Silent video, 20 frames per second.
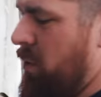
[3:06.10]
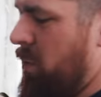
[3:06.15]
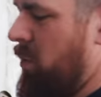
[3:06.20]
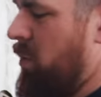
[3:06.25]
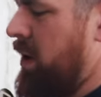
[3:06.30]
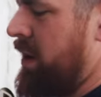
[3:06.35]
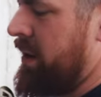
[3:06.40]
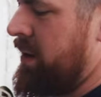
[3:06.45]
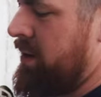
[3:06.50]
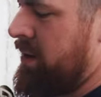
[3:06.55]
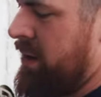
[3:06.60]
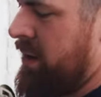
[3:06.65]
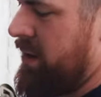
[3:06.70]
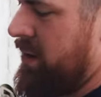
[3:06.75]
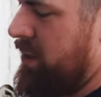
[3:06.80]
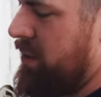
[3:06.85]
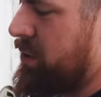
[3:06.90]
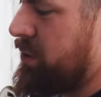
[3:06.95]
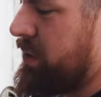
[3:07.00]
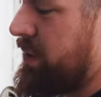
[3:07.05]
one
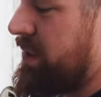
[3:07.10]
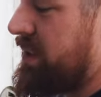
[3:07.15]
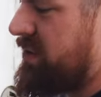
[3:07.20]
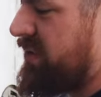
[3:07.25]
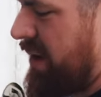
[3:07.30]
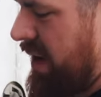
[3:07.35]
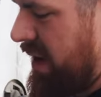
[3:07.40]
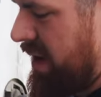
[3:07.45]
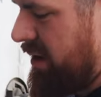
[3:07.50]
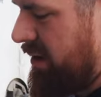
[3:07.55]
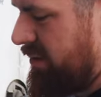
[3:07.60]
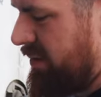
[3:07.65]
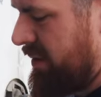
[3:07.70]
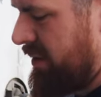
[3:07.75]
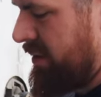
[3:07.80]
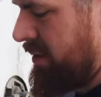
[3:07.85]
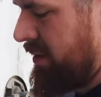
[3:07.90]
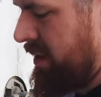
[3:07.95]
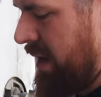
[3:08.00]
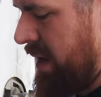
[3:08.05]
grease valve
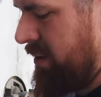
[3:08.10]
and